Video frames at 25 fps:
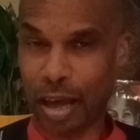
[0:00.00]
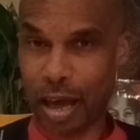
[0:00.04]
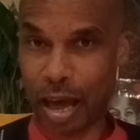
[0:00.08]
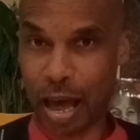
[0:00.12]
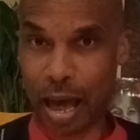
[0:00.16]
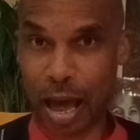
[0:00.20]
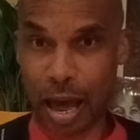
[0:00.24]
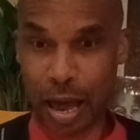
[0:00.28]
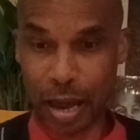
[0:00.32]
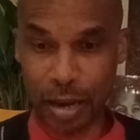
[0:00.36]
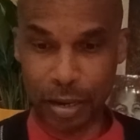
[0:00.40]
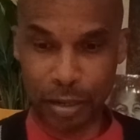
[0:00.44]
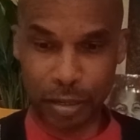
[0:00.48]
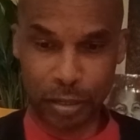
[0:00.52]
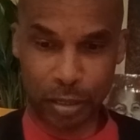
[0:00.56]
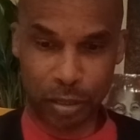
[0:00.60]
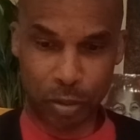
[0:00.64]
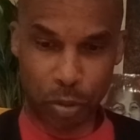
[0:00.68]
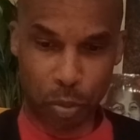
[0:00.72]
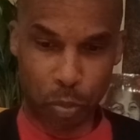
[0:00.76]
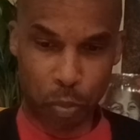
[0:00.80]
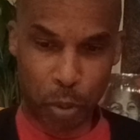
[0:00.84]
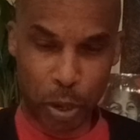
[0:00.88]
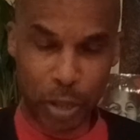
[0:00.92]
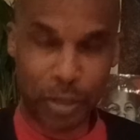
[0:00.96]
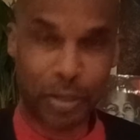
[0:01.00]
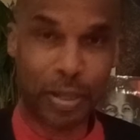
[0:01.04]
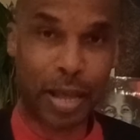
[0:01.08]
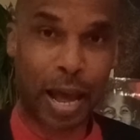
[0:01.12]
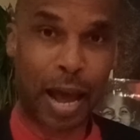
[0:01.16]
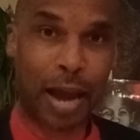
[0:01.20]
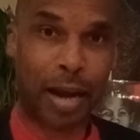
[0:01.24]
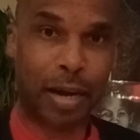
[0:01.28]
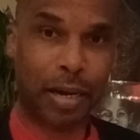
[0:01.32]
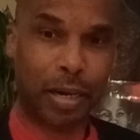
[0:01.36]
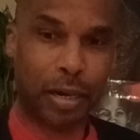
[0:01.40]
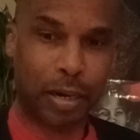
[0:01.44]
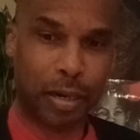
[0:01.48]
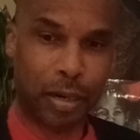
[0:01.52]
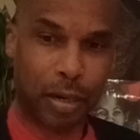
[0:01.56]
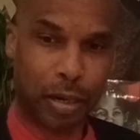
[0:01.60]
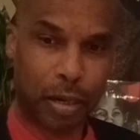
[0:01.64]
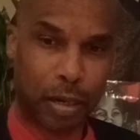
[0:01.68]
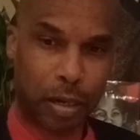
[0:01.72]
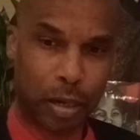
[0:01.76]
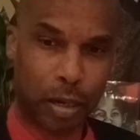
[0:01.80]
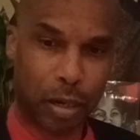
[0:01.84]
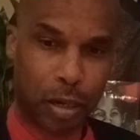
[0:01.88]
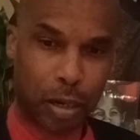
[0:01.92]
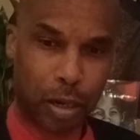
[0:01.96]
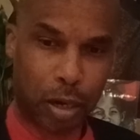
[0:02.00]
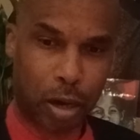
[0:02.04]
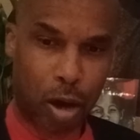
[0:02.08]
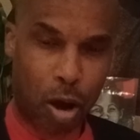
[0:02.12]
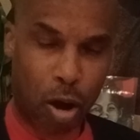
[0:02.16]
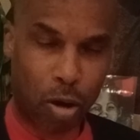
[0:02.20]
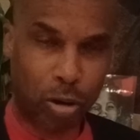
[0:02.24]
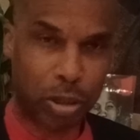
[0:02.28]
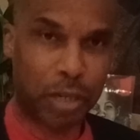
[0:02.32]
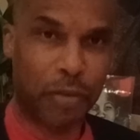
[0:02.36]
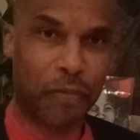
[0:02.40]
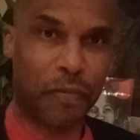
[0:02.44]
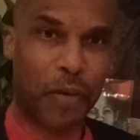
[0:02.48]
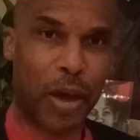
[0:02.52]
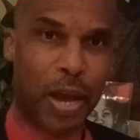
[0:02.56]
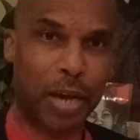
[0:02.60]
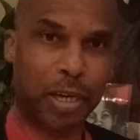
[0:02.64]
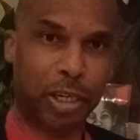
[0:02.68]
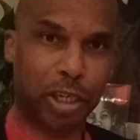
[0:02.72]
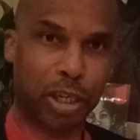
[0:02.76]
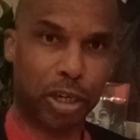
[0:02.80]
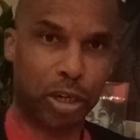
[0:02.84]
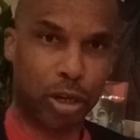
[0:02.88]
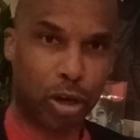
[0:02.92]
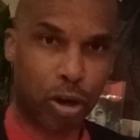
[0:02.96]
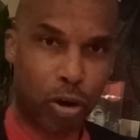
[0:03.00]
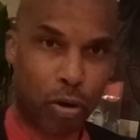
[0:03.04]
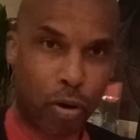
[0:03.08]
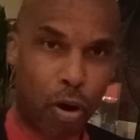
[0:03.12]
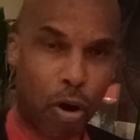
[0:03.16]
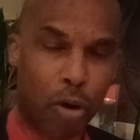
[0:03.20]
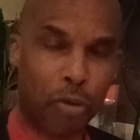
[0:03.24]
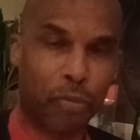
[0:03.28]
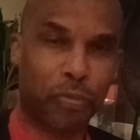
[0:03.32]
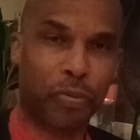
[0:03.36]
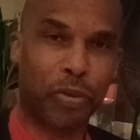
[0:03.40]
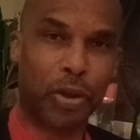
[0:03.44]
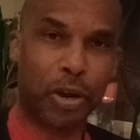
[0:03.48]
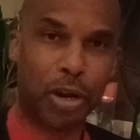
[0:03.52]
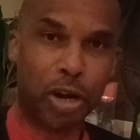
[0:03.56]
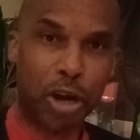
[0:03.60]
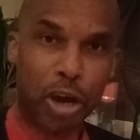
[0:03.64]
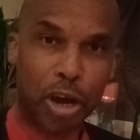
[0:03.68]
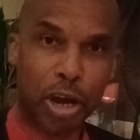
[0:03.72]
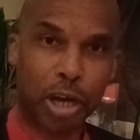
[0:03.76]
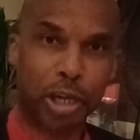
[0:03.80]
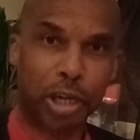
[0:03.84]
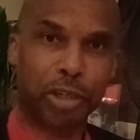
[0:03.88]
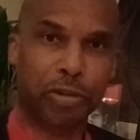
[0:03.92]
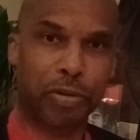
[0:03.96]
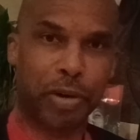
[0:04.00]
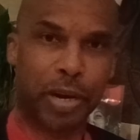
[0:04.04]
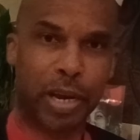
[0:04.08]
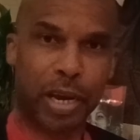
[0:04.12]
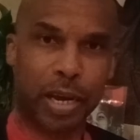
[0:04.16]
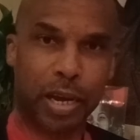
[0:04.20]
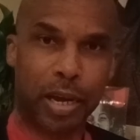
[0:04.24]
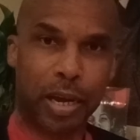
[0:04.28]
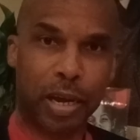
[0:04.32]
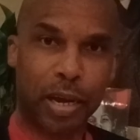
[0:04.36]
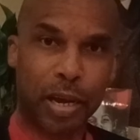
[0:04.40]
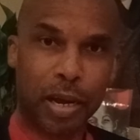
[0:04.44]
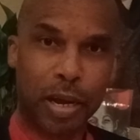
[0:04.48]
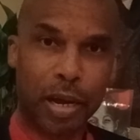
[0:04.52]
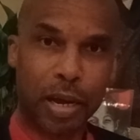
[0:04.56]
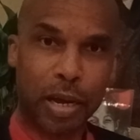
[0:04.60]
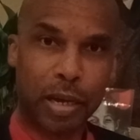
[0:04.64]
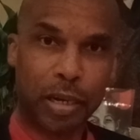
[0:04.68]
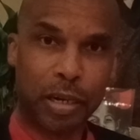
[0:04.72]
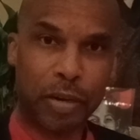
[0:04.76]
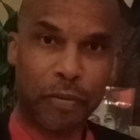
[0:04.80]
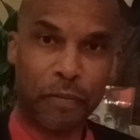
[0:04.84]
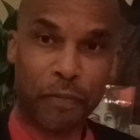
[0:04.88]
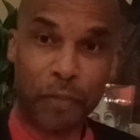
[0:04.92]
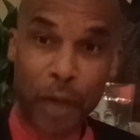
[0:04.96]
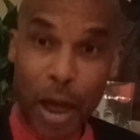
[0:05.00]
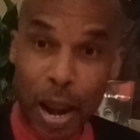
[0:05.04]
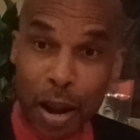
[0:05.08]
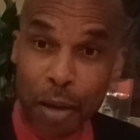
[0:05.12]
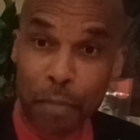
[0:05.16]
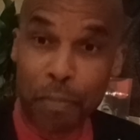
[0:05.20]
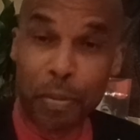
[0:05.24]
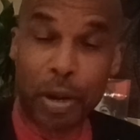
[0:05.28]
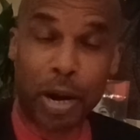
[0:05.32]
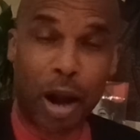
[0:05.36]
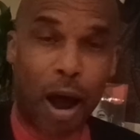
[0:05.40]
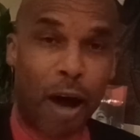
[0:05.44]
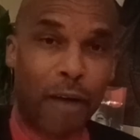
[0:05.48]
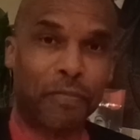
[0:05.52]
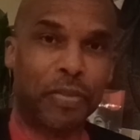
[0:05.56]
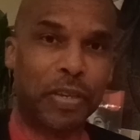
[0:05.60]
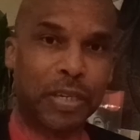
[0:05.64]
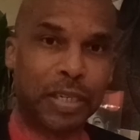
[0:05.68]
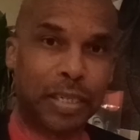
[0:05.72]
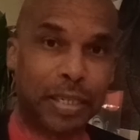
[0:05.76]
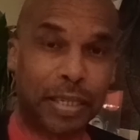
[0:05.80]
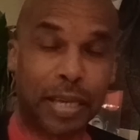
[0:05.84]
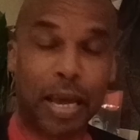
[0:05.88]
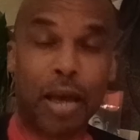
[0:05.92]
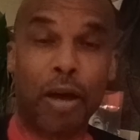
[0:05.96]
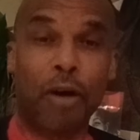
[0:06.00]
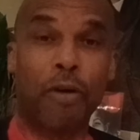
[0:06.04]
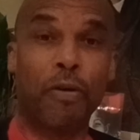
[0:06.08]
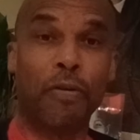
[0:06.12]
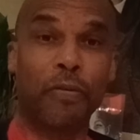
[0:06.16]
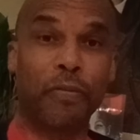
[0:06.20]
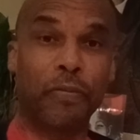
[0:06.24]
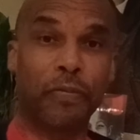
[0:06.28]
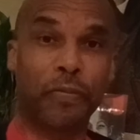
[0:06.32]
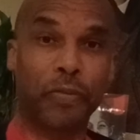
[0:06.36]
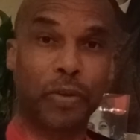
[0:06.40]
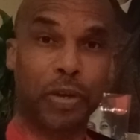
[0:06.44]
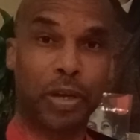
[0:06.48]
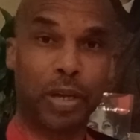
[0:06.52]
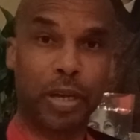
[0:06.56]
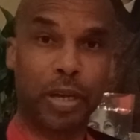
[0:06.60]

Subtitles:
And with that cultivation, growth, and nurturing development of the self